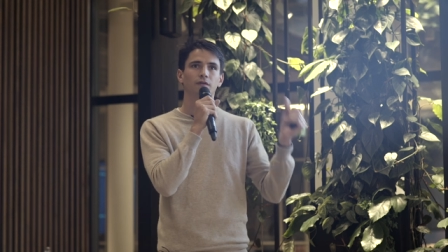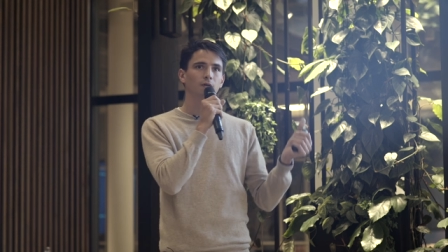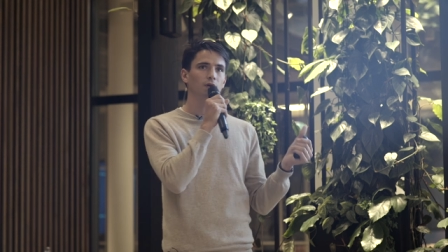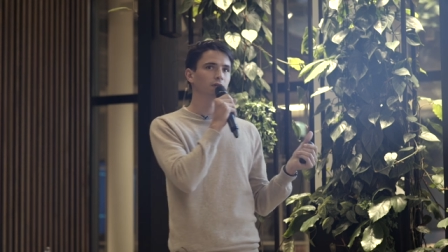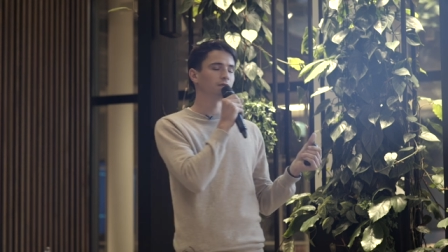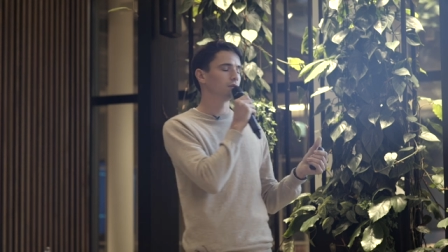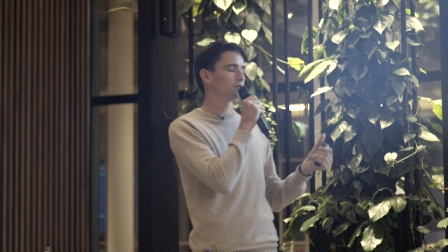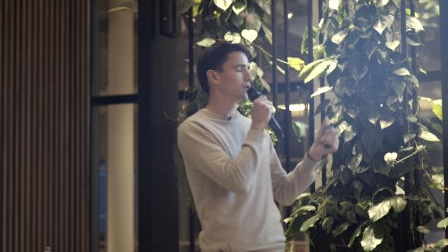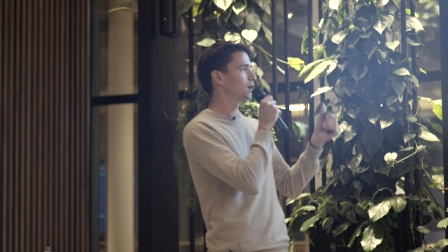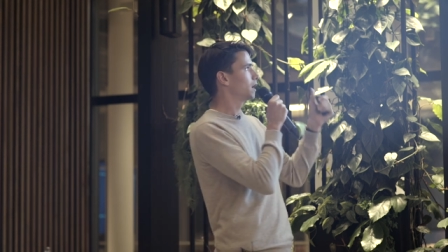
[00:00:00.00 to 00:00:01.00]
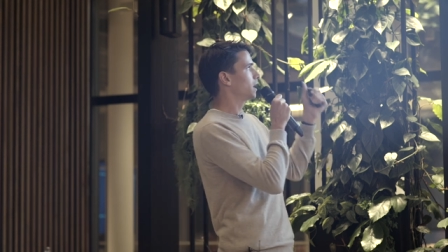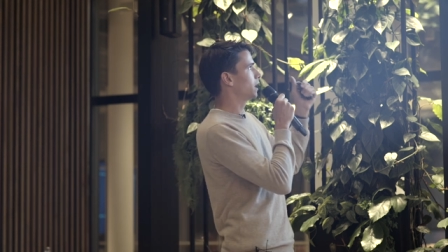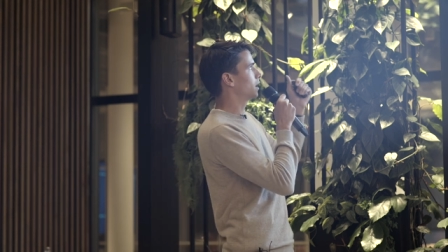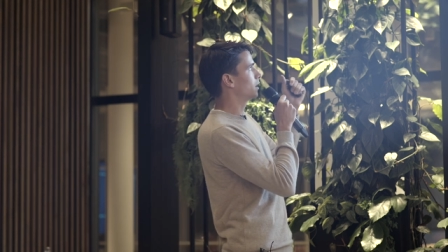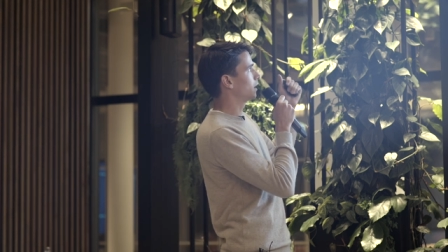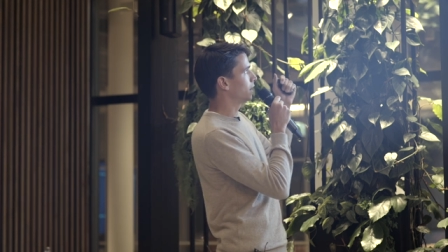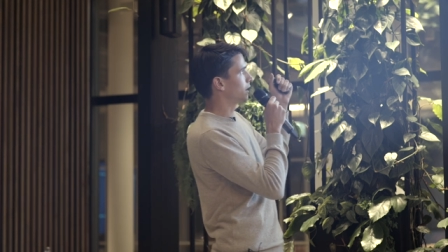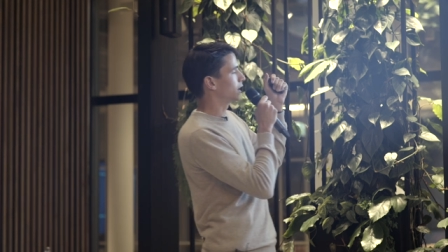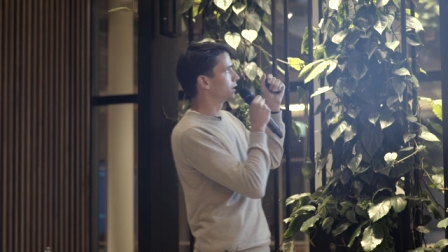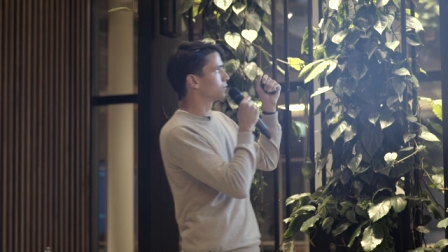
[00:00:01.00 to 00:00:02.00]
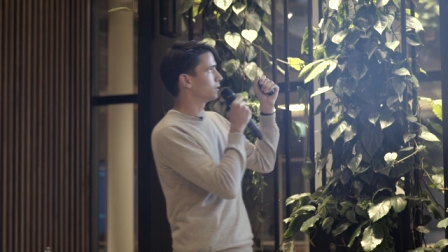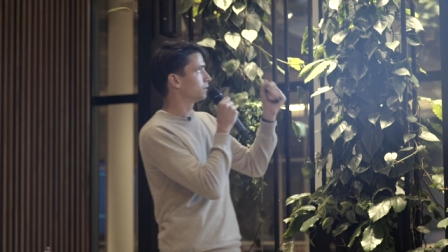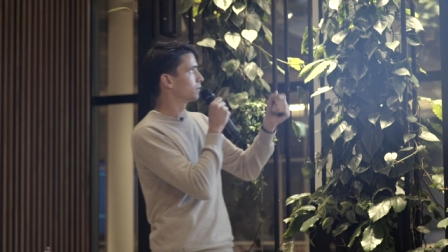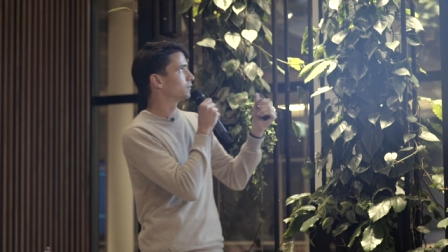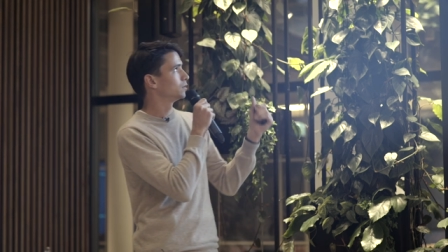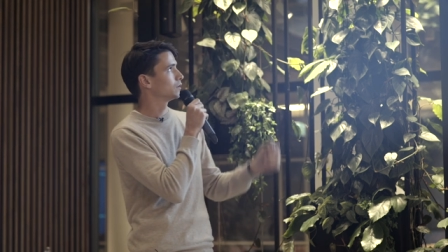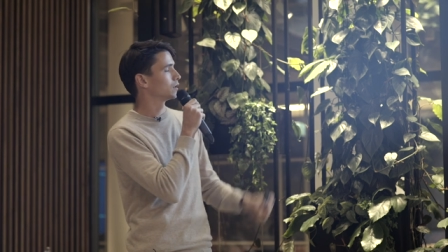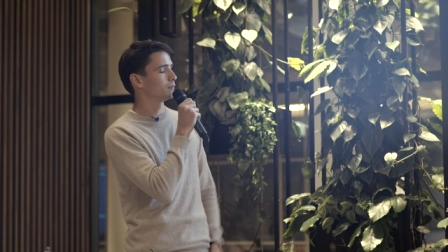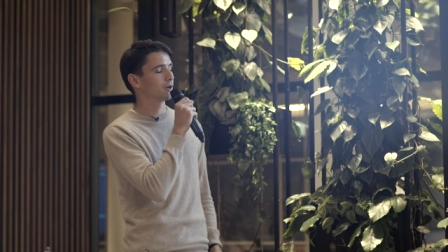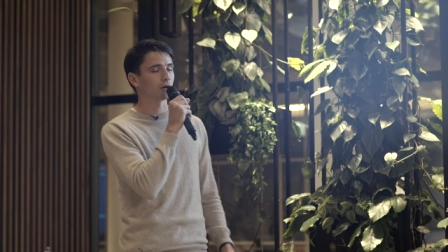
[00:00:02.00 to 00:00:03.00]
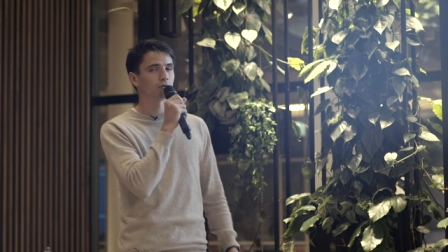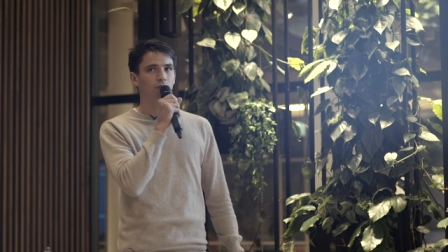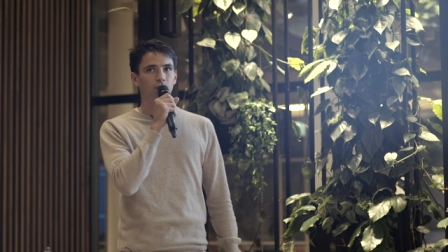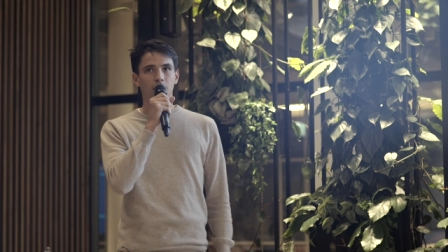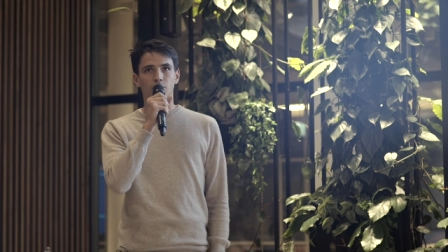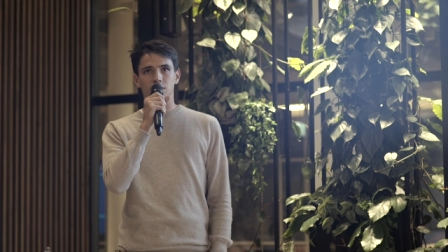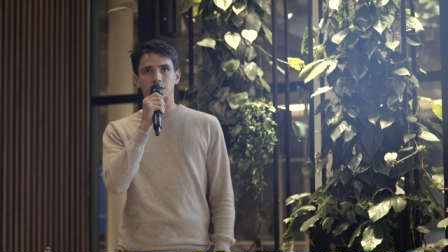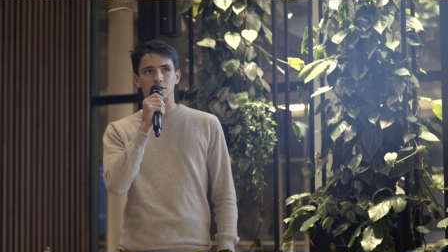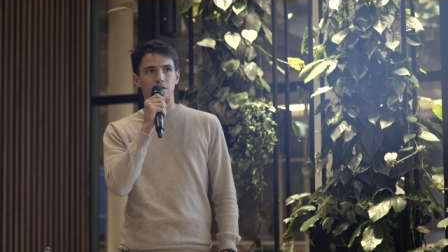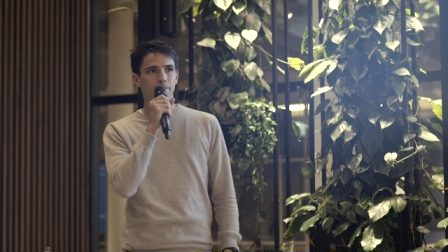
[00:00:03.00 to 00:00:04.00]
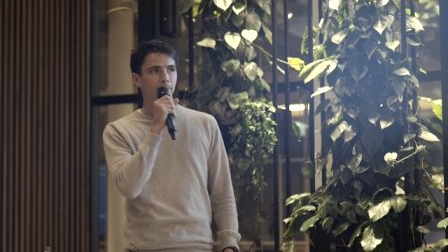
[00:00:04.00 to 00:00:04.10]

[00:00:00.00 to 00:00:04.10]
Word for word: rewarded video uh, and, and the re revenue you're going to make out of in-app purchases.